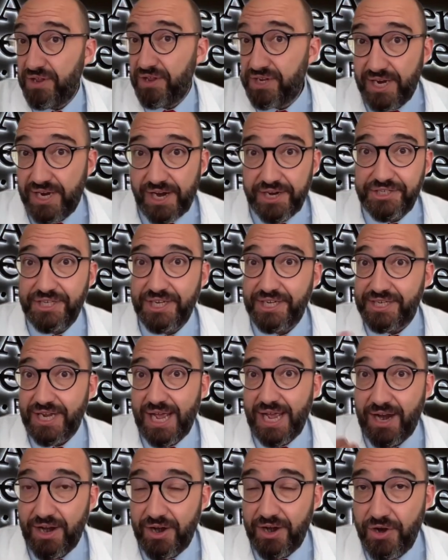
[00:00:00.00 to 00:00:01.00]

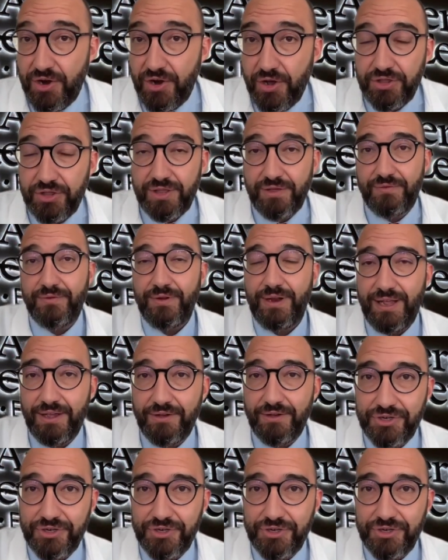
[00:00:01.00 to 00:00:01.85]
researchers are not really